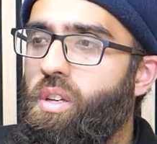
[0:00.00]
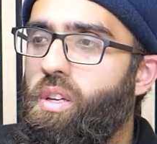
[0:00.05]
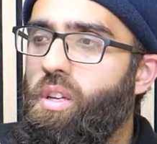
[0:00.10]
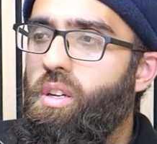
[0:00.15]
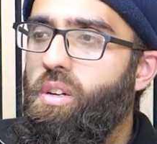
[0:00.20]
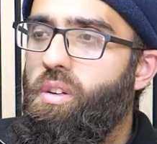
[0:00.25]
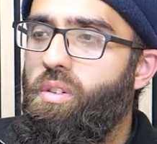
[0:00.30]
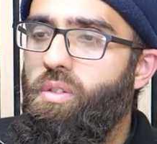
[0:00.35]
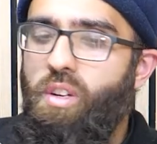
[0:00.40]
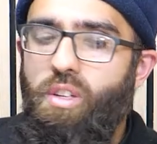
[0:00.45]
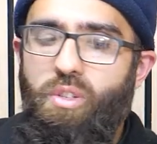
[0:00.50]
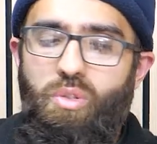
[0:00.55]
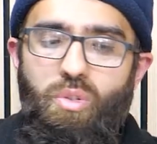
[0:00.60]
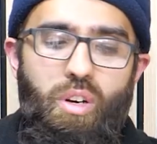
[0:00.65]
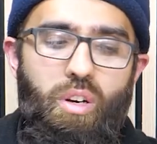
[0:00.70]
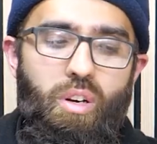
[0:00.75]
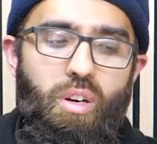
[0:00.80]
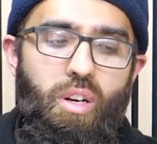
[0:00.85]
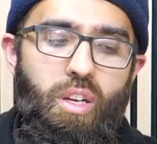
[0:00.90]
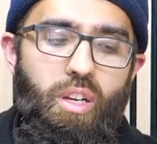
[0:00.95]
Right?
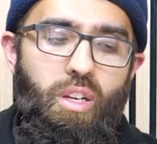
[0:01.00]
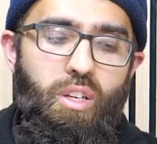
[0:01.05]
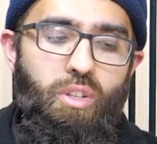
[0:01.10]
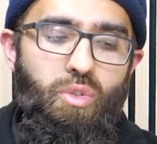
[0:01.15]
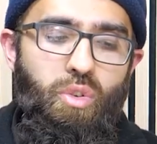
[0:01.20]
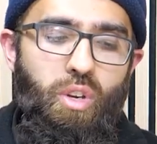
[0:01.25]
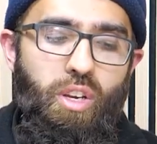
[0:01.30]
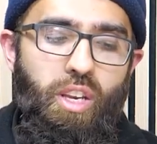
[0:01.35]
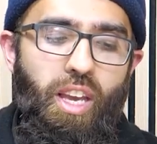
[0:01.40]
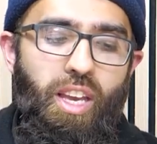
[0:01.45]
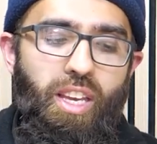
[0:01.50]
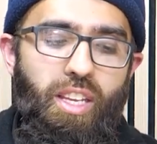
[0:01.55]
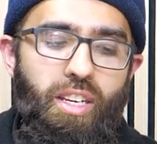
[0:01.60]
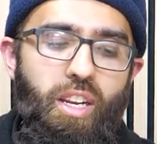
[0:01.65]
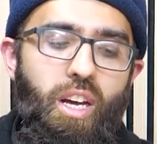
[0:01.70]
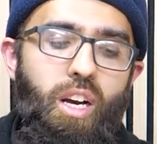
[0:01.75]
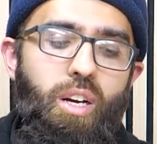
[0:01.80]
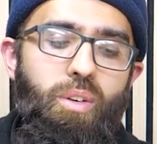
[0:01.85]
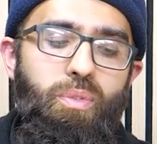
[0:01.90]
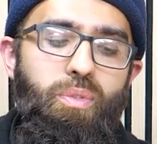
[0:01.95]
So you get
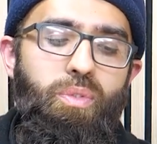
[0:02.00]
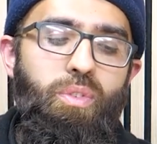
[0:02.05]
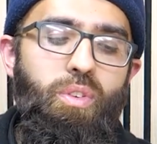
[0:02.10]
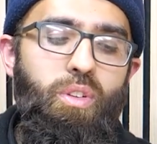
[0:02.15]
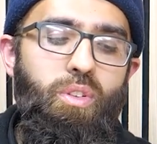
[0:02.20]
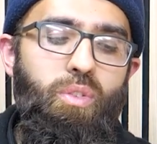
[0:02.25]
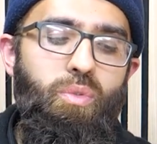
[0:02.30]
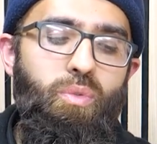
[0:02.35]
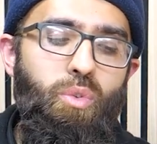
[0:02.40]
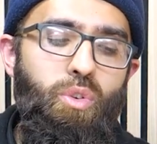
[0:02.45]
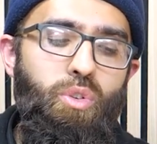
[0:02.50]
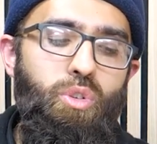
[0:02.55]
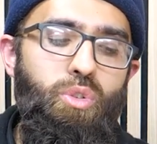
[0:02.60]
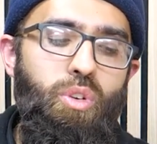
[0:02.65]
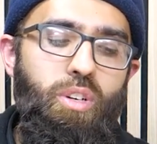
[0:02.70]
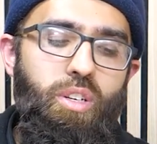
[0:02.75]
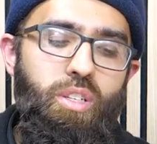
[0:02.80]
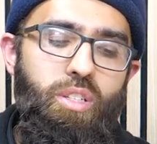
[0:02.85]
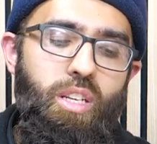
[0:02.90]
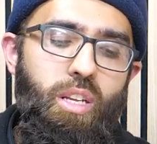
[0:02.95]
enough for you
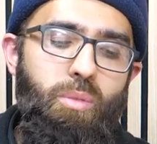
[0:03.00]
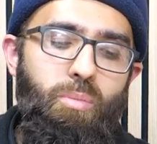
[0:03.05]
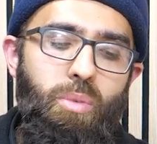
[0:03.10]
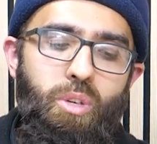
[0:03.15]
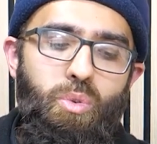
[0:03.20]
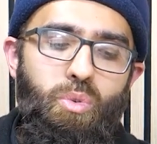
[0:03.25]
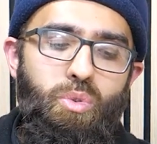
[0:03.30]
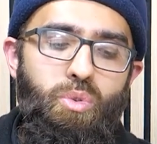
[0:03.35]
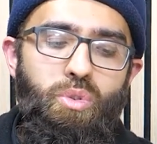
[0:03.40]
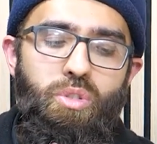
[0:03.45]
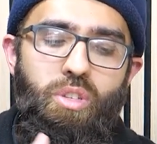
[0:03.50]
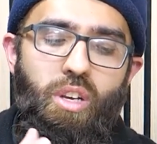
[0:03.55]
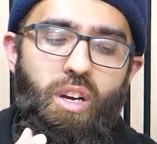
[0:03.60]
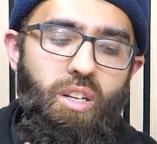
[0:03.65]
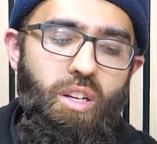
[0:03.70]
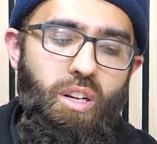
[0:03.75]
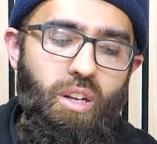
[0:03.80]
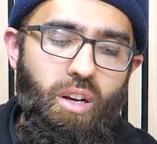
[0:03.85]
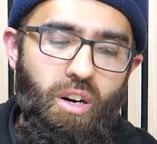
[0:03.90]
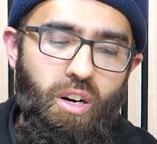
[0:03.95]
to understand, but he will use
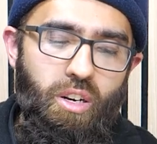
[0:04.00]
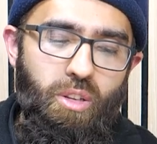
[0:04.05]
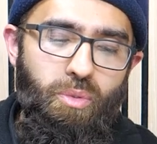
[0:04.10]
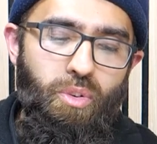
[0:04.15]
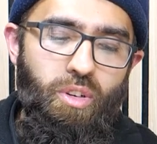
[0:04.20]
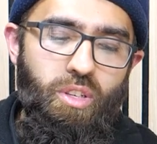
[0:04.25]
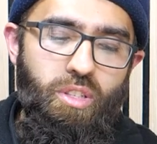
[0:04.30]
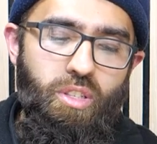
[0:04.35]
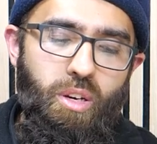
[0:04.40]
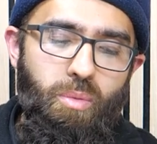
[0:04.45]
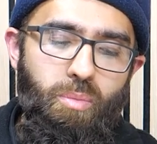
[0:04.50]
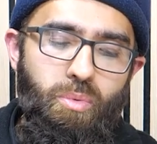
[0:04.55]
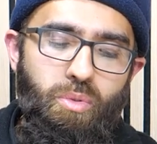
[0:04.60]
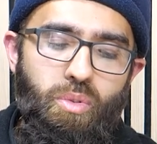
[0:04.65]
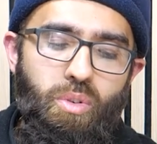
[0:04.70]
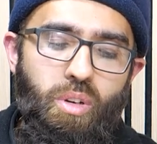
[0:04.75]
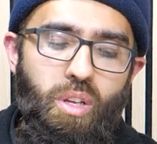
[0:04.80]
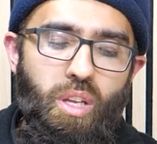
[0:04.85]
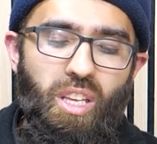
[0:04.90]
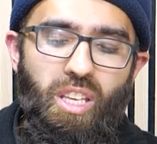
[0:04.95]
Ali al-Qari, for
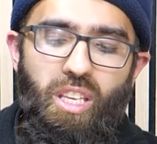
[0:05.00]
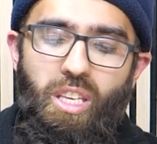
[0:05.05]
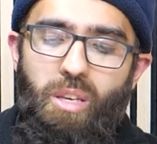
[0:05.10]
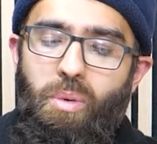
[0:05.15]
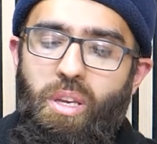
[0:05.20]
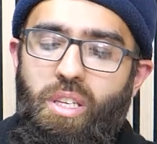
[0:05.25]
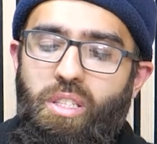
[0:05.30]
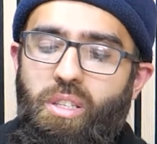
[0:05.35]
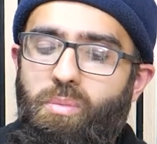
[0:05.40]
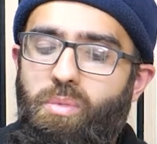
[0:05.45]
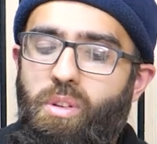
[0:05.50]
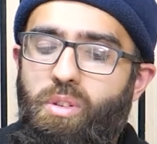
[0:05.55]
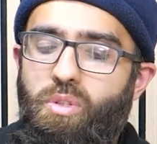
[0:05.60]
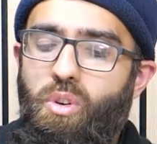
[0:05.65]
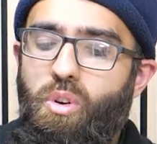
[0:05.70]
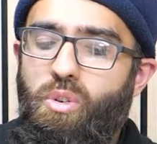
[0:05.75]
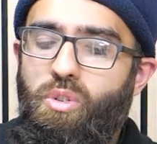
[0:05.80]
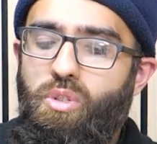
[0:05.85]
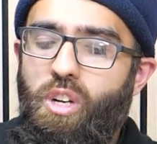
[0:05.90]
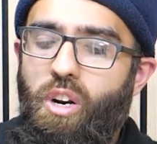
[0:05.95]
example. He may sometimes
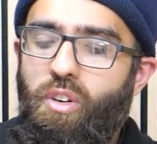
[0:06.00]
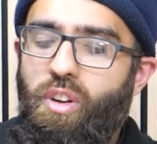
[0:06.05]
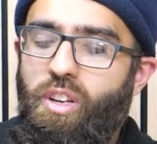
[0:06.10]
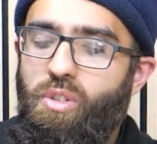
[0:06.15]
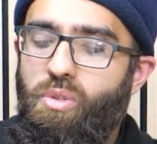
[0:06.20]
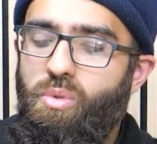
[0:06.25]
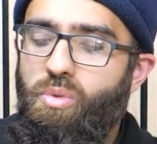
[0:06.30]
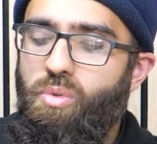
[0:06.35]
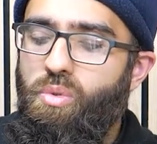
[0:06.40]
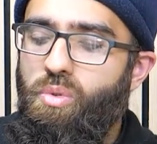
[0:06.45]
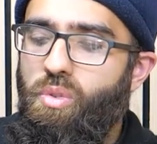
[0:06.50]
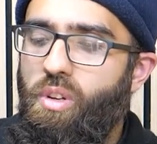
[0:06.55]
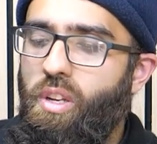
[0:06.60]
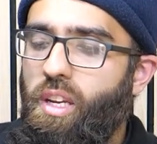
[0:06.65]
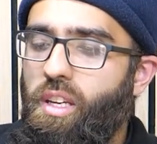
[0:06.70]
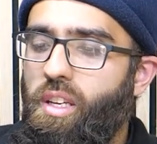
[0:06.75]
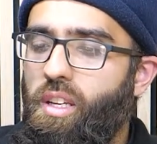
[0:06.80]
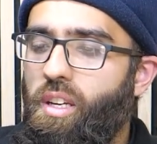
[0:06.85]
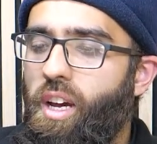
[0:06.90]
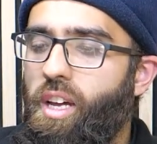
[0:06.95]
go direct to
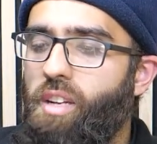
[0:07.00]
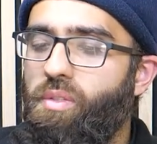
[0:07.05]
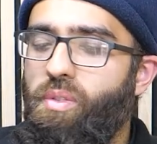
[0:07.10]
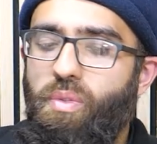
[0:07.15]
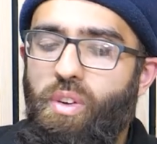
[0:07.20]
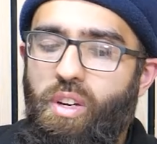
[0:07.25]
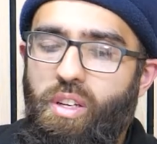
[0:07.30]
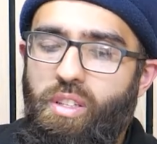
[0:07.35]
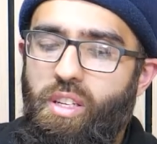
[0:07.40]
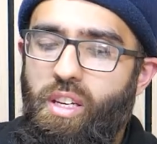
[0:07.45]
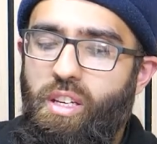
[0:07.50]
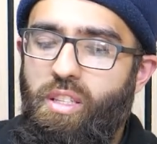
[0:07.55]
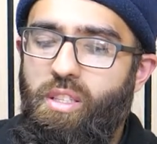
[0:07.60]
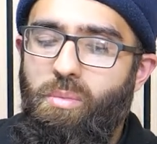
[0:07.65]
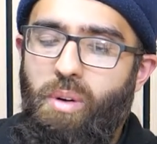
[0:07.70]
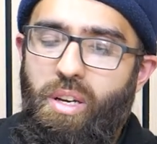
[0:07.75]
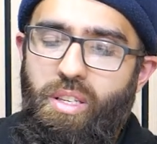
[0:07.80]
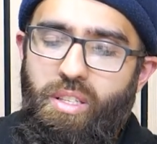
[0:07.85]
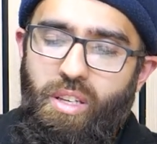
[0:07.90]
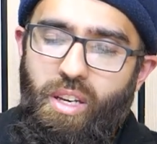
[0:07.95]
like a Hanafi fiqh text, he
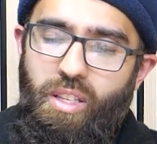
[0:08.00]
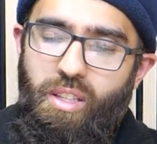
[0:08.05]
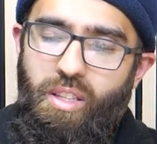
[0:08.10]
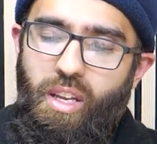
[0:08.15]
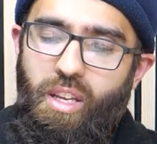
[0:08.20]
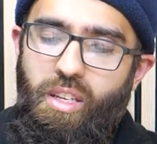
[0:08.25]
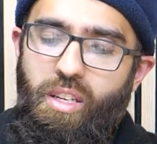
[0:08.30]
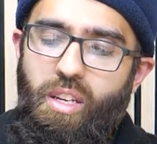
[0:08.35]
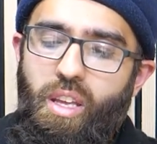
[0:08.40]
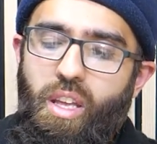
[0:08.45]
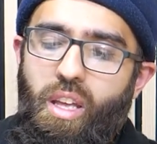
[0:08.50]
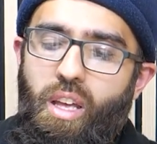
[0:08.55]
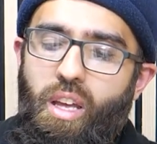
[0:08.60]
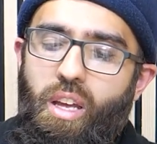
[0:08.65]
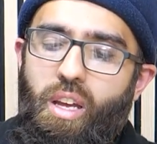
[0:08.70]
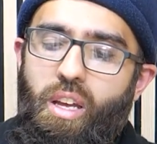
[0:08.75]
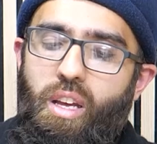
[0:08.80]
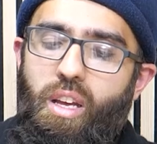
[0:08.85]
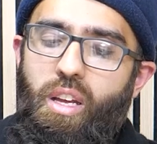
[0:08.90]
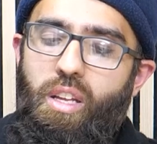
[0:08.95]
might cite that.
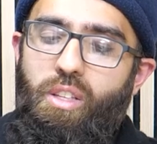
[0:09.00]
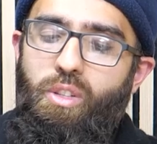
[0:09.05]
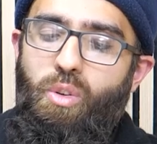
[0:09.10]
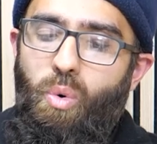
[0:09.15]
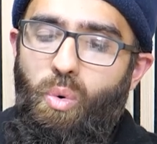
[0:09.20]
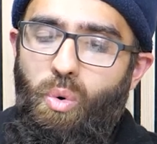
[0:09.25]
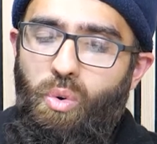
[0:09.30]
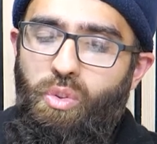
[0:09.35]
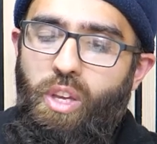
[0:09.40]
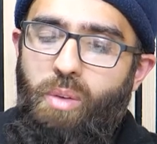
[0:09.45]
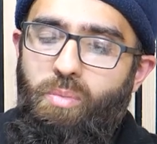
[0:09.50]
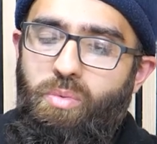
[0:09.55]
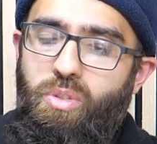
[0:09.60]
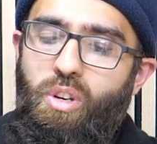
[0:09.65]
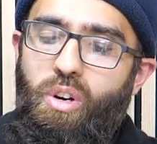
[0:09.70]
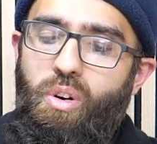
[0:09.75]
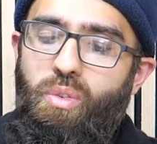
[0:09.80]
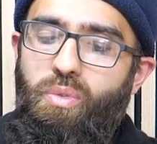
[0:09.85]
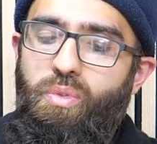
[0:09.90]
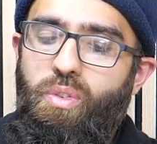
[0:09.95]
The author
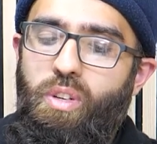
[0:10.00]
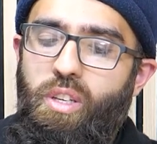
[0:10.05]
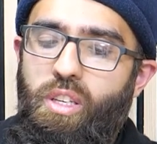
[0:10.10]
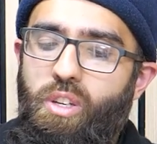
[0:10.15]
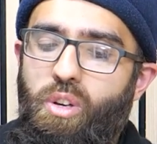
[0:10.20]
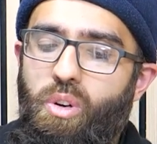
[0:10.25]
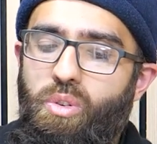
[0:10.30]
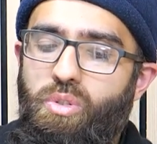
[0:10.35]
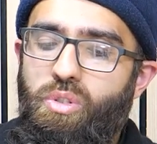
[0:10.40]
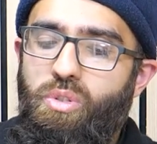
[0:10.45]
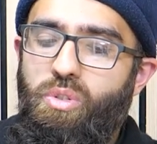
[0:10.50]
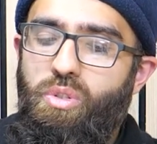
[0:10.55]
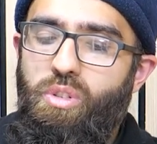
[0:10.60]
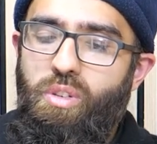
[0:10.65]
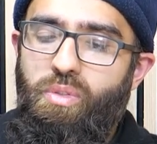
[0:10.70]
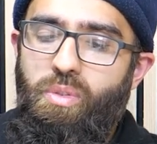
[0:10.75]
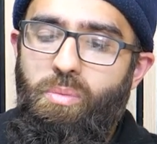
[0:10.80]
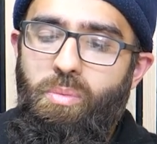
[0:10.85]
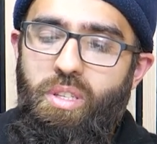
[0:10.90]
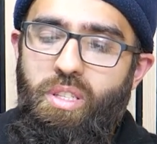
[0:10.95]
himself, he goes into
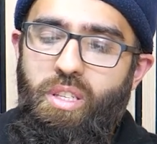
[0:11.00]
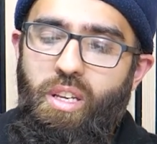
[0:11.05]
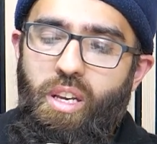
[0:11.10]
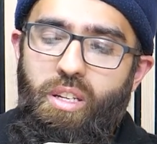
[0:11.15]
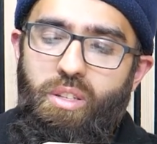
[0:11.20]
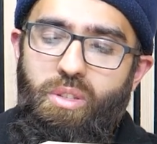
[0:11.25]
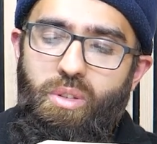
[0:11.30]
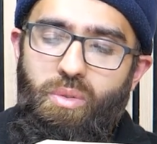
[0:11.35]
different masail.